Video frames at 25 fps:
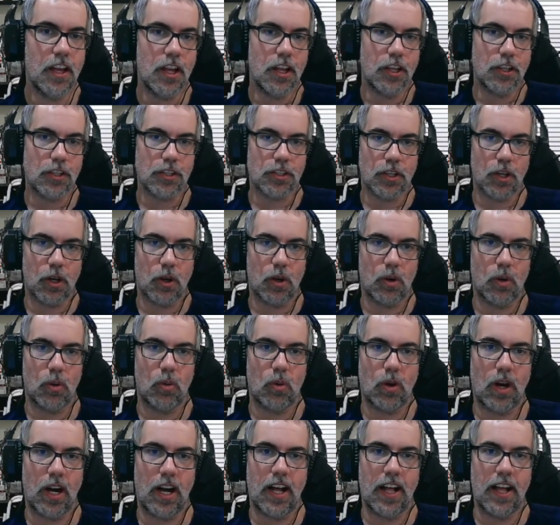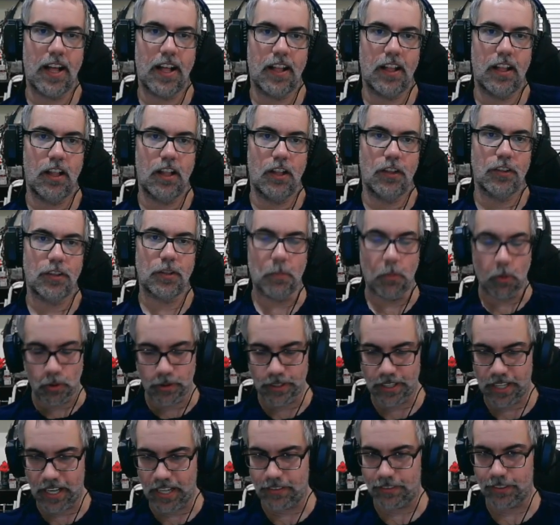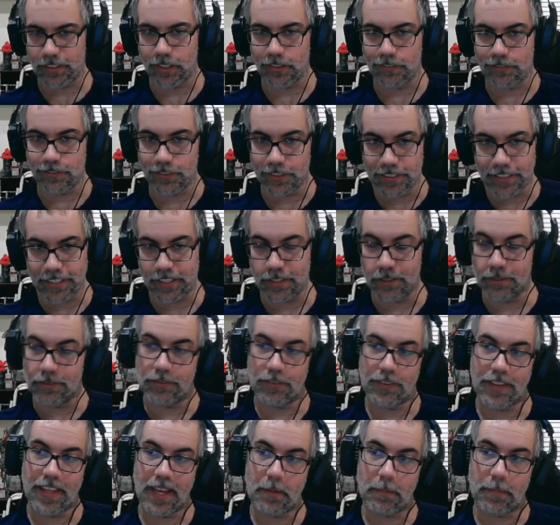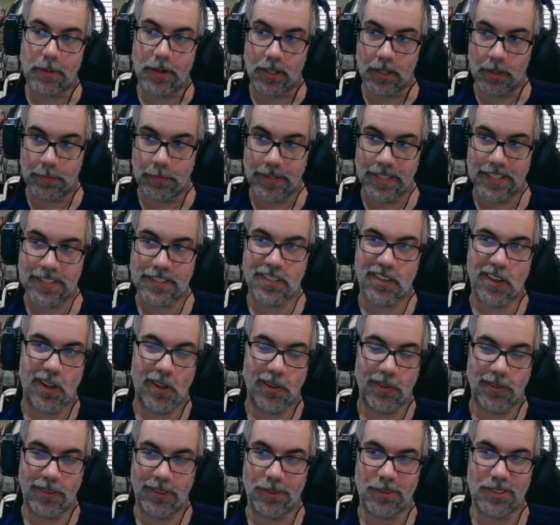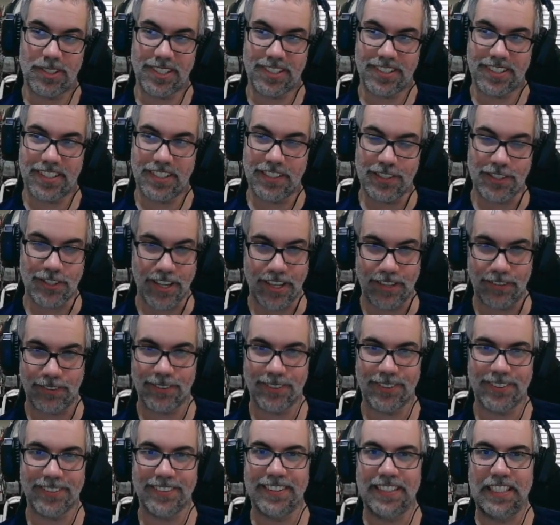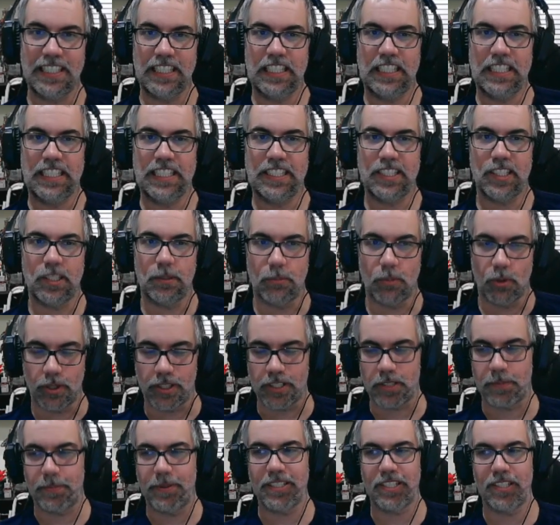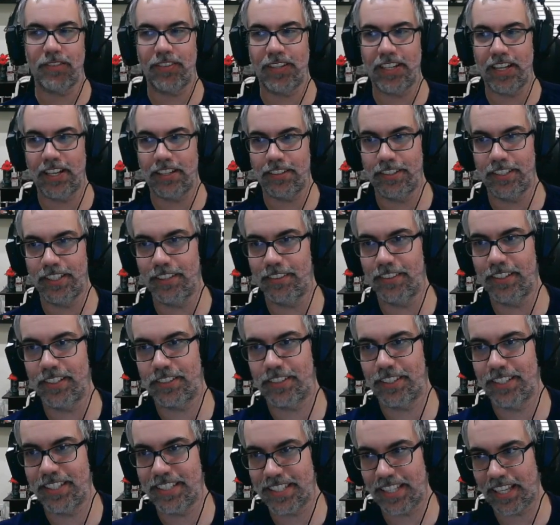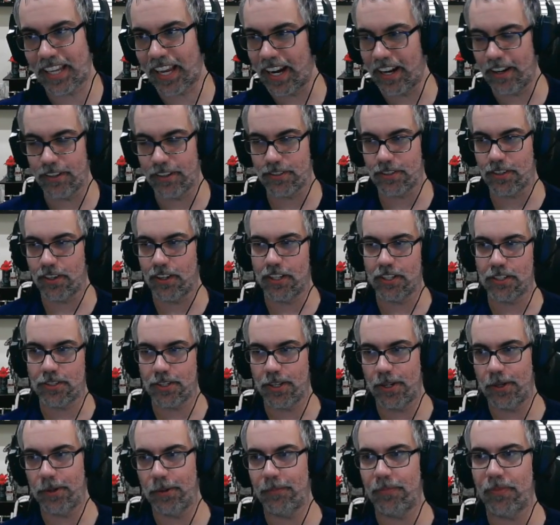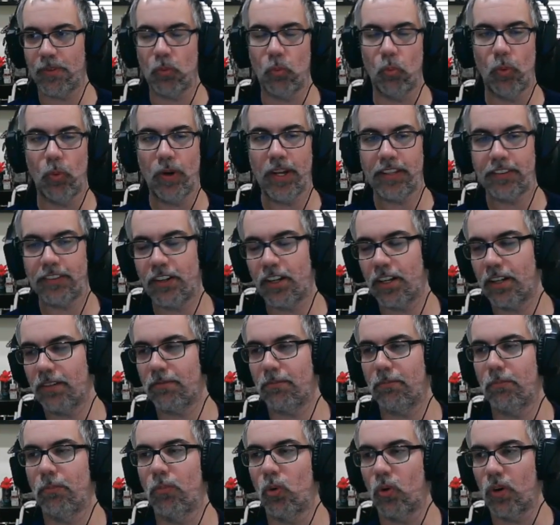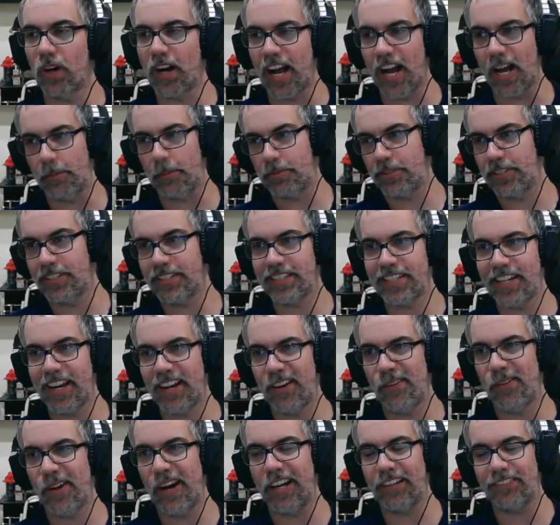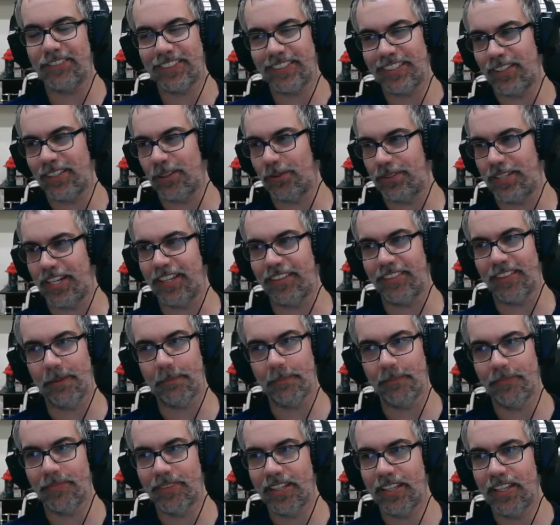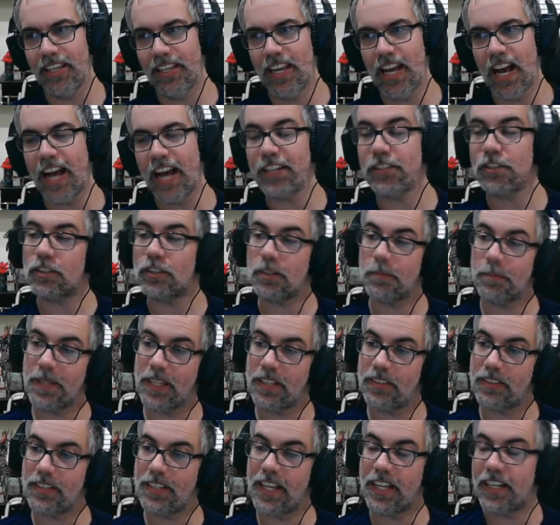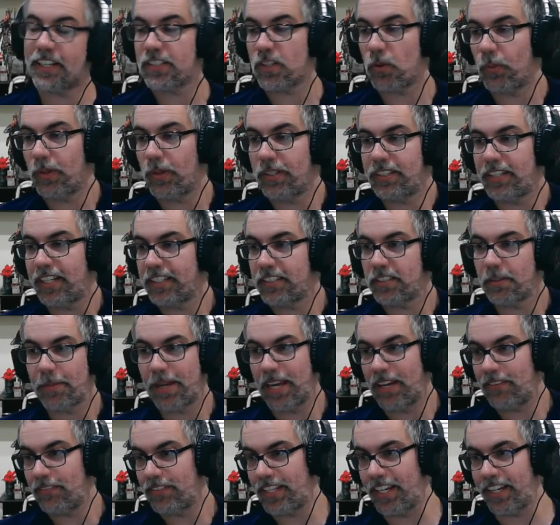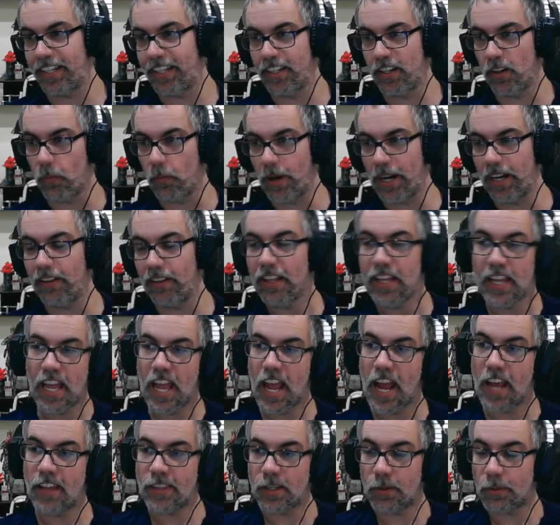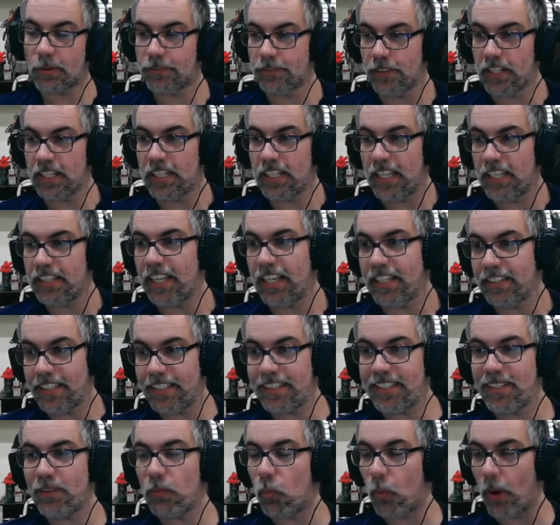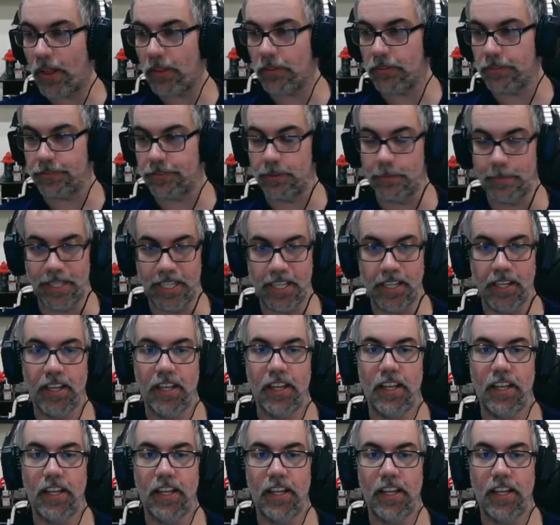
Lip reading: So the Moroi, I think, are really good for that purpose, although just in general, they're more expensive and not nearly as good as the Kheres are. So with our more options now, I really don't take them. I took them the other day because I wanted to take something I haven't taken in a while. And they were fun, and they did well for me.